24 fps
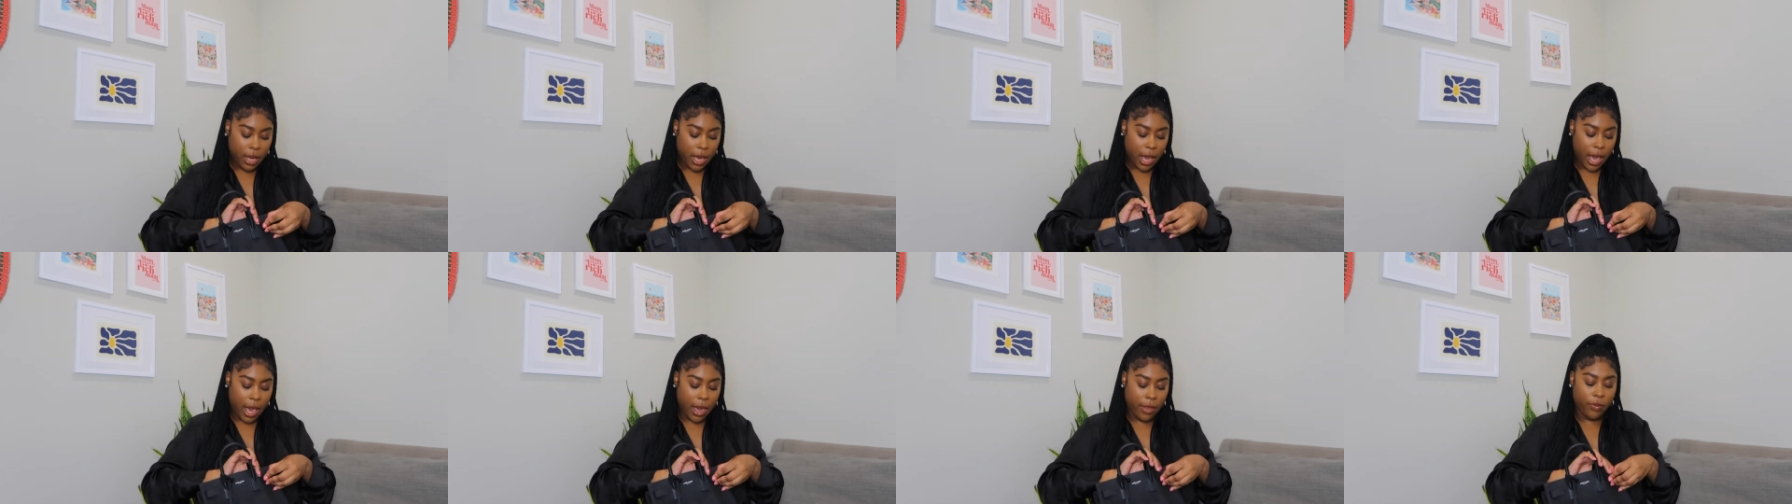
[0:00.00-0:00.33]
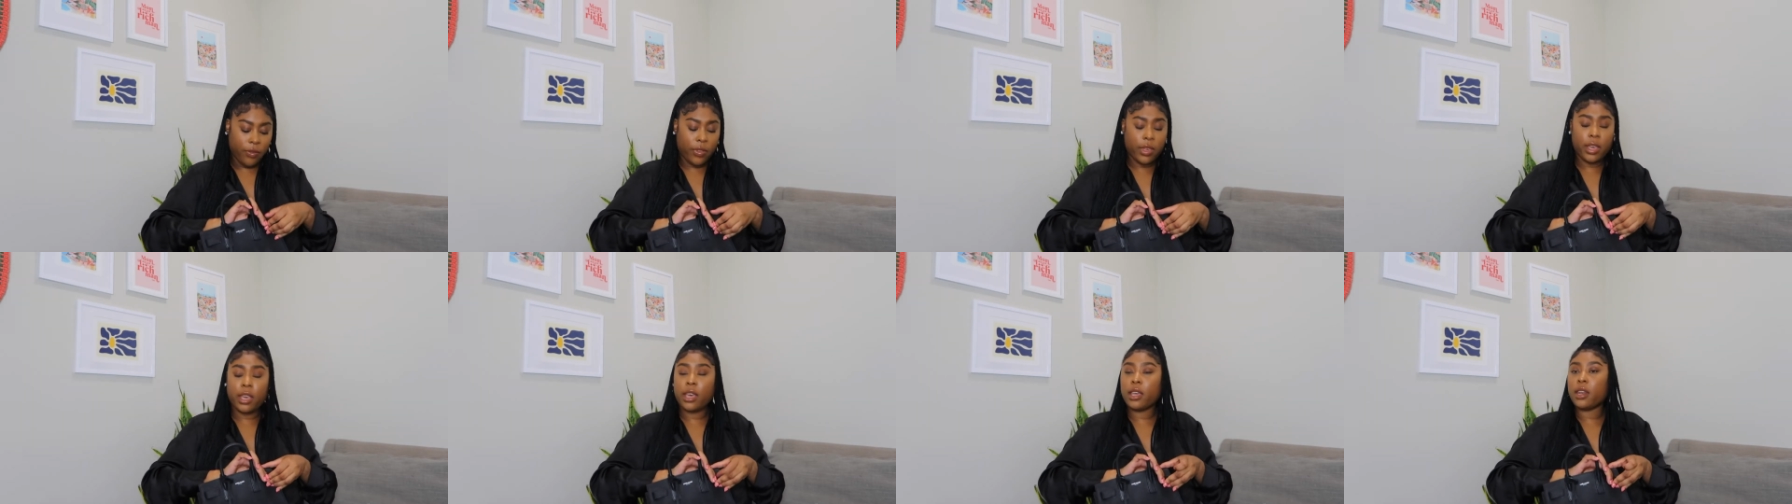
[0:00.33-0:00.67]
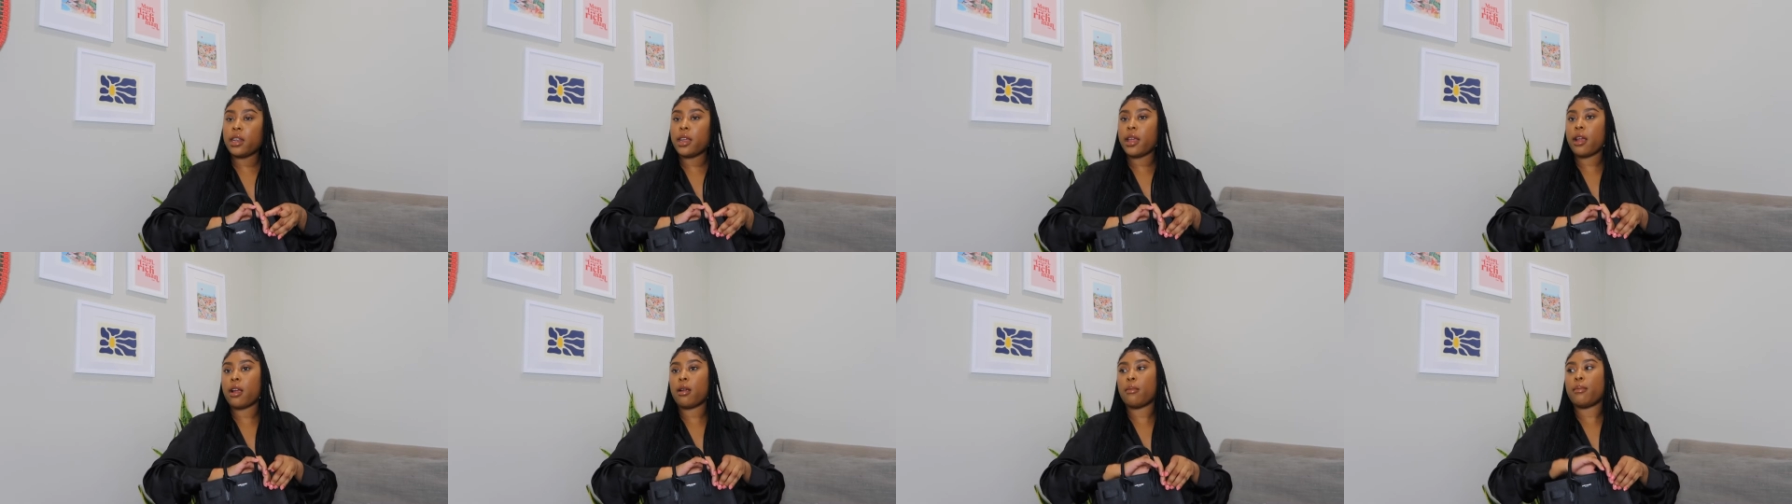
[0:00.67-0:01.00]
and then
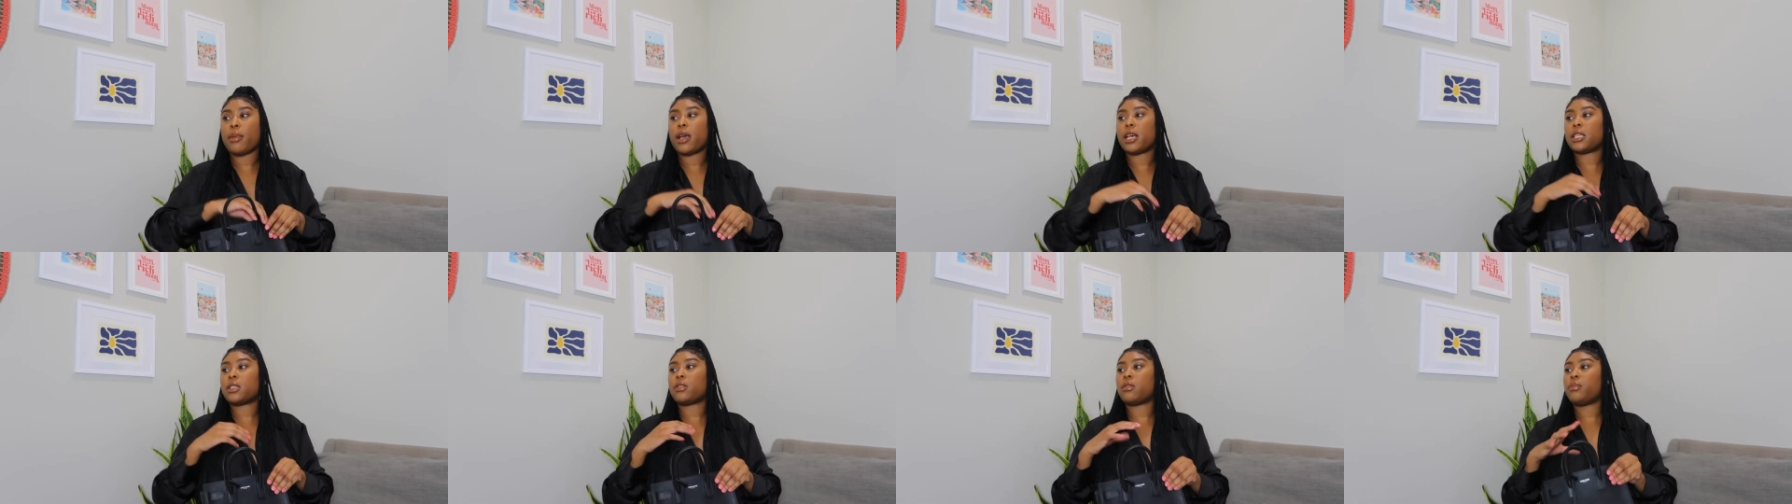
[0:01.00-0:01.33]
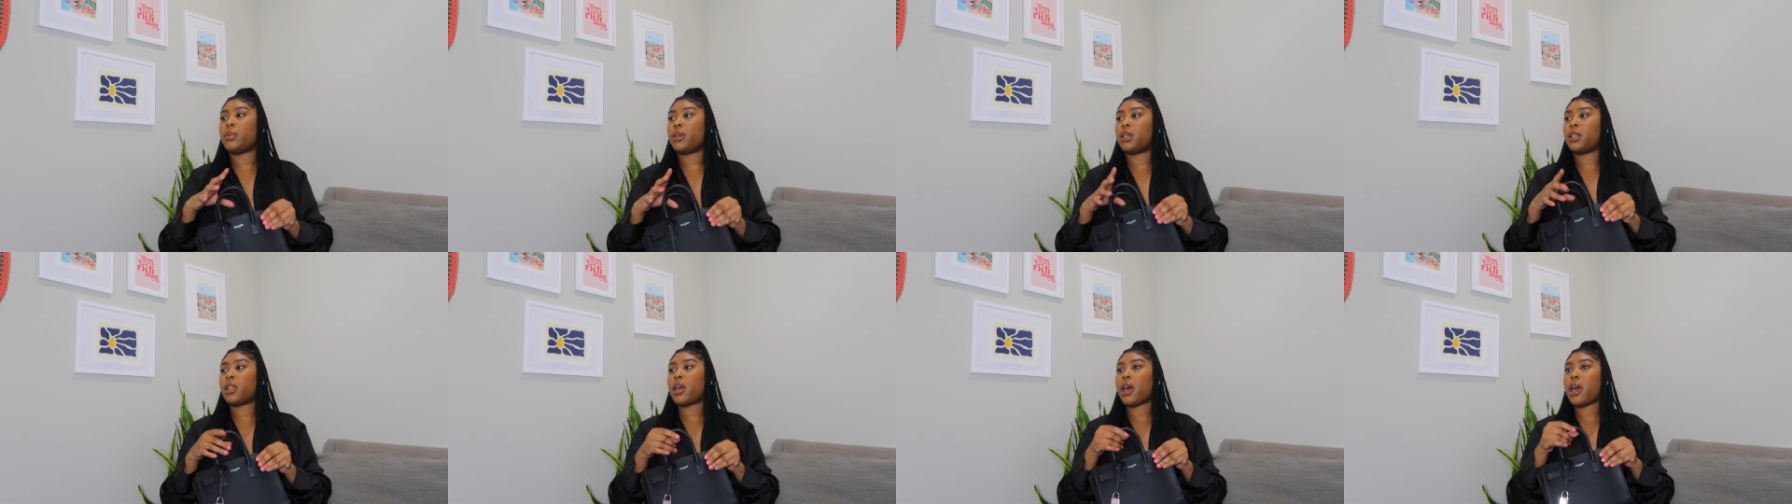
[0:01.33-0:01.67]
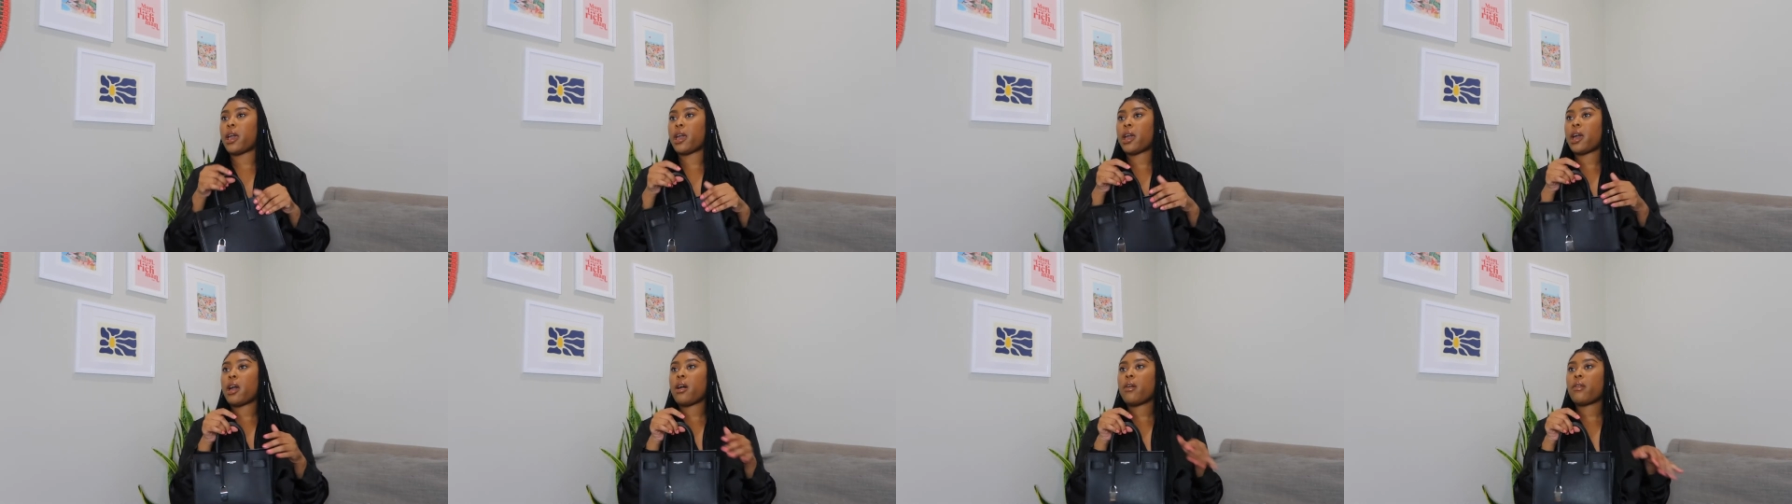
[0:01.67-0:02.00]
Hermes will be
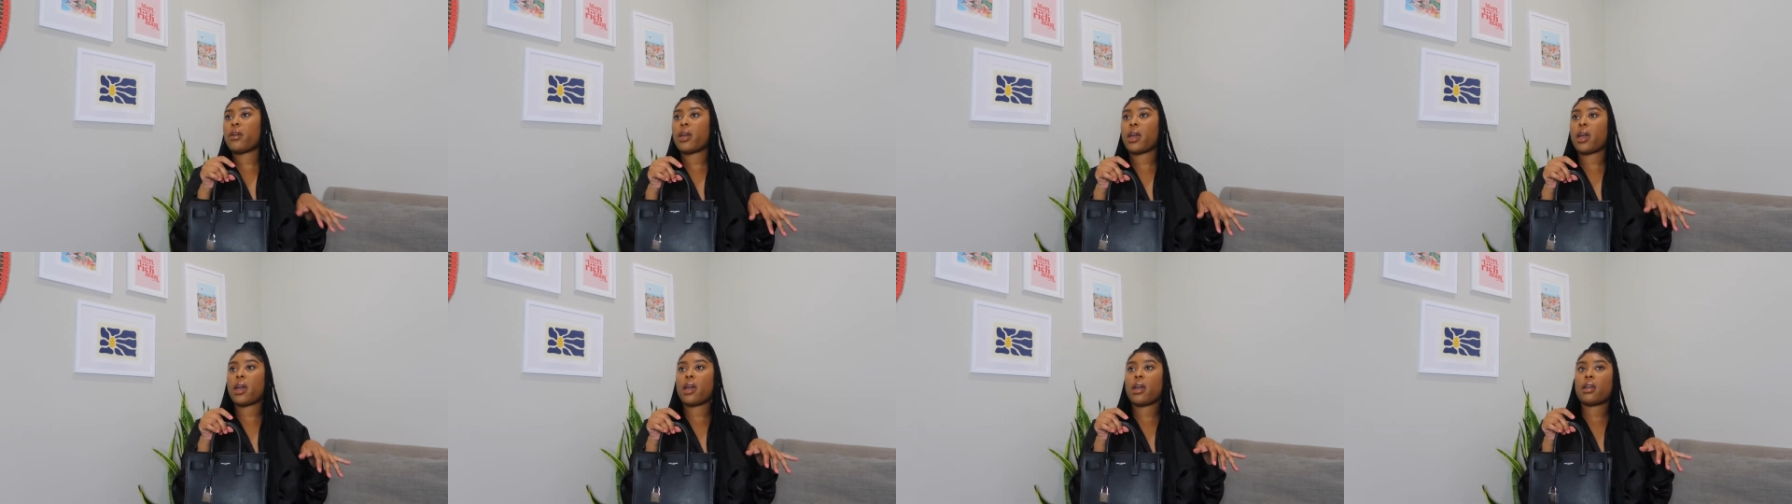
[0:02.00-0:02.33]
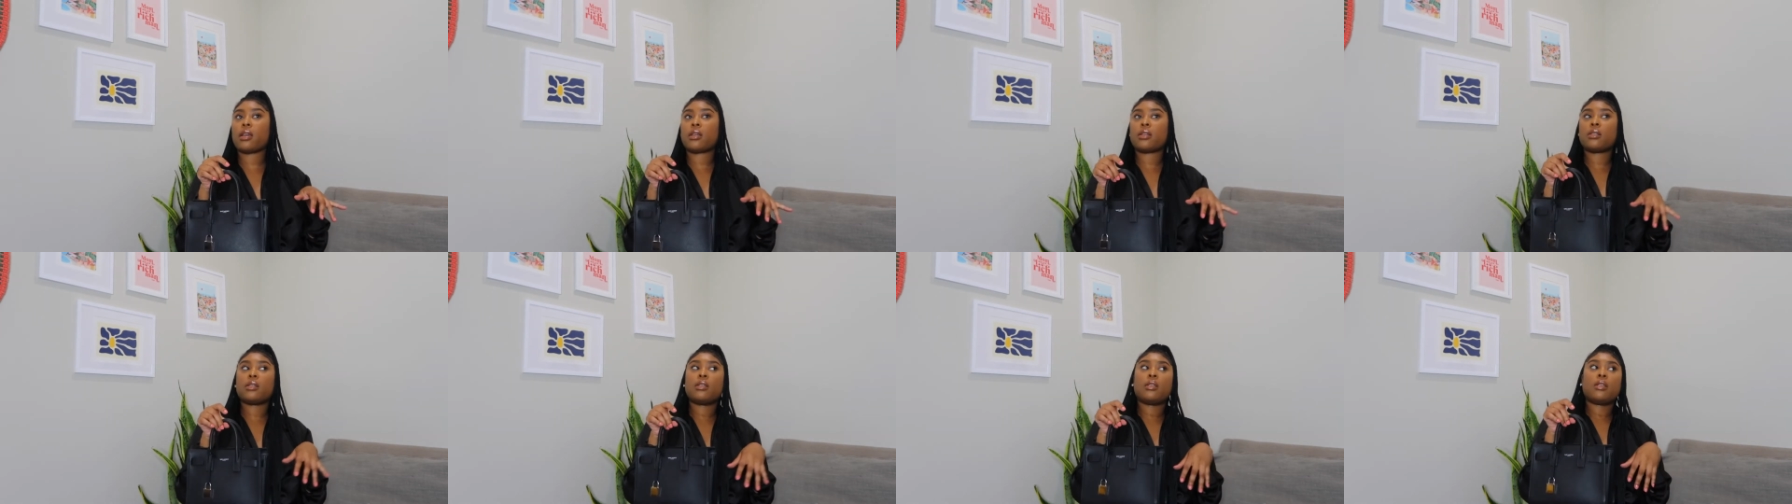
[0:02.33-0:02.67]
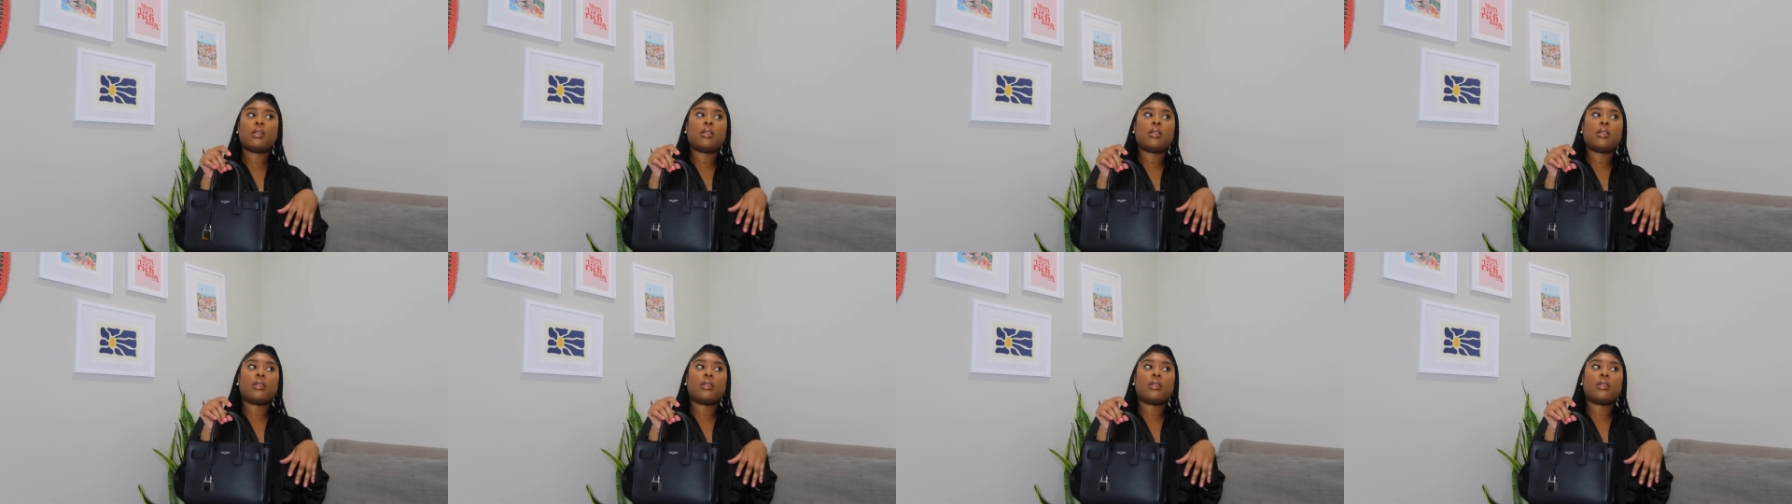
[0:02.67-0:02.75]
like, okay,